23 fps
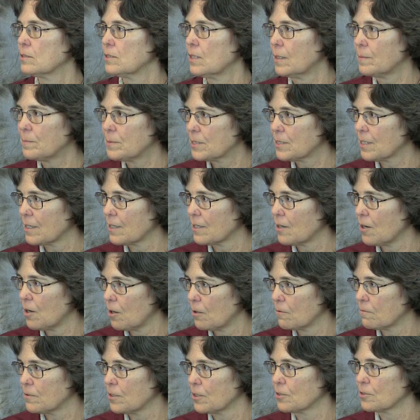subset
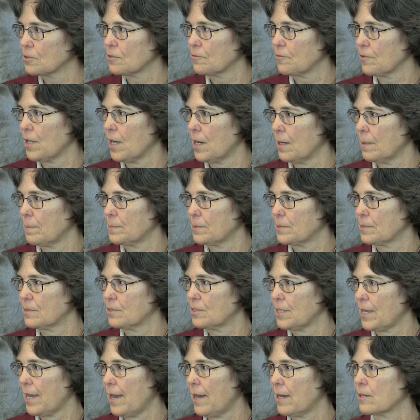of those flops
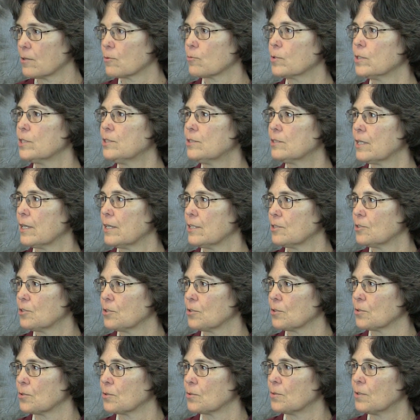to add a reset
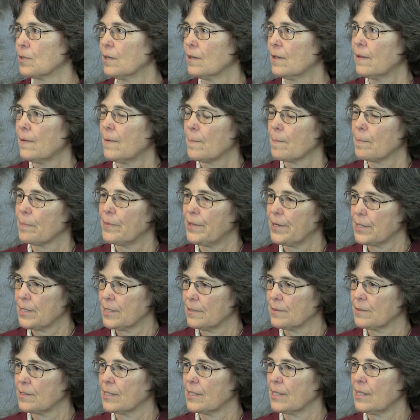to that
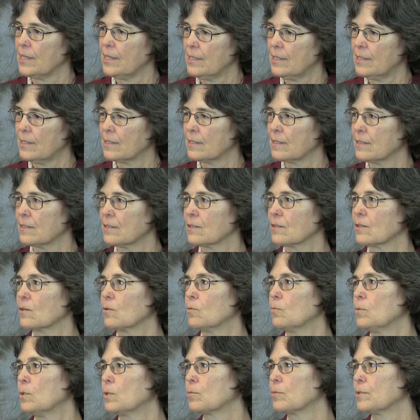in the end
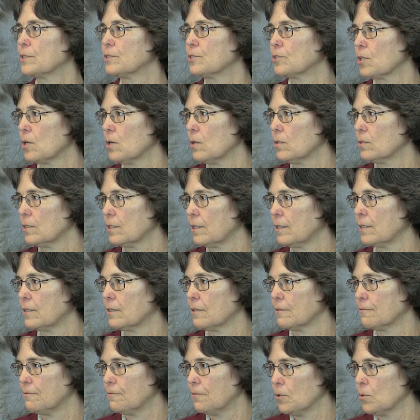will result in
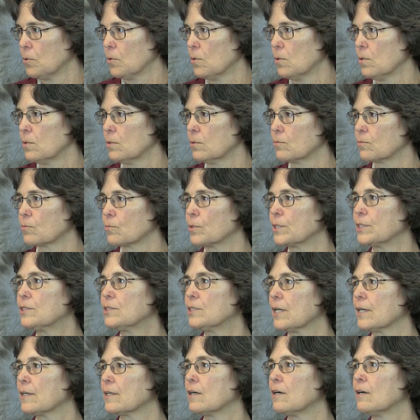the full
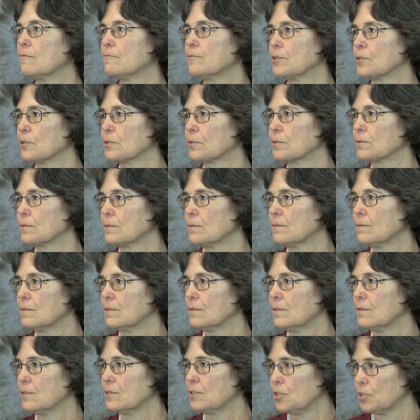reset of your
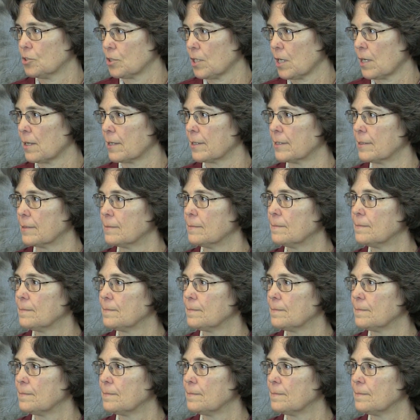design.